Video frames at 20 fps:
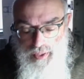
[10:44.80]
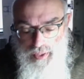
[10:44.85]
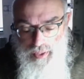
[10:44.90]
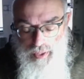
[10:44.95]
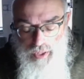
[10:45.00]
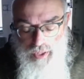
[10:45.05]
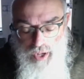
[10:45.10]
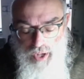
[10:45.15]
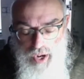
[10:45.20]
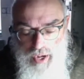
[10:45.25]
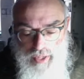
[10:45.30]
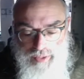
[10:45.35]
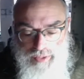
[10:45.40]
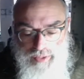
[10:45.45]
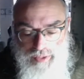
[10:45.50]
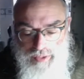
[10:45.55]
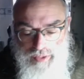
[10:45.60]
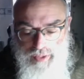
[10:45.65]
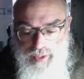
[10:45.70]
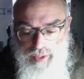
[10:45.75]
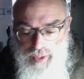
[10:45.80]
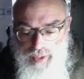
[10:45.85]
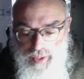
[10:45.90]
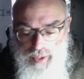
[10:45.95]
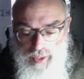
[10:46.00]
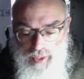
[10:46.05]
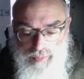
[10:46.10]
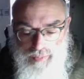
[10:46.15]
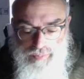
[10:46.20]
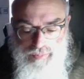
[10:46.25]
God's
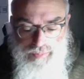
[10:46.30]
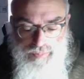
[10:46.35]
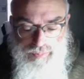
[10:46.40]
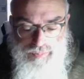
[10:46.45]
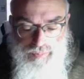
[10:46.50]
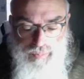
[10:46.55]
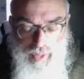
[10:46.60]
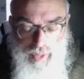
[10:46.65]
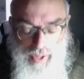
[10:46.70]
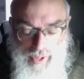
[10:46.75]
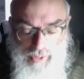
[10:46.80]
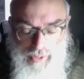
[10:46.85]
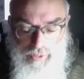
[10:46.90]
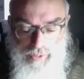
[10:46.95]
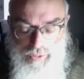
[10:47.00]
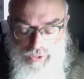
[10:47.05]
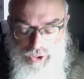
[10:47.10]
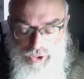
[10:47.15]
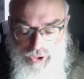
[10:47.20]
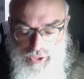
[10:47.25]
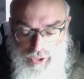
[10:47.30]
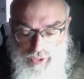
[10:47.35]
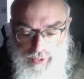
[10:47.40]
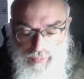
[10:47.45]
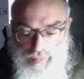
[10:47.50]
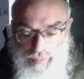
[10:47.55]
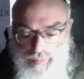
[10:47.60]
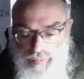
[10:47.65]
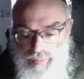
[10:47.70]
energy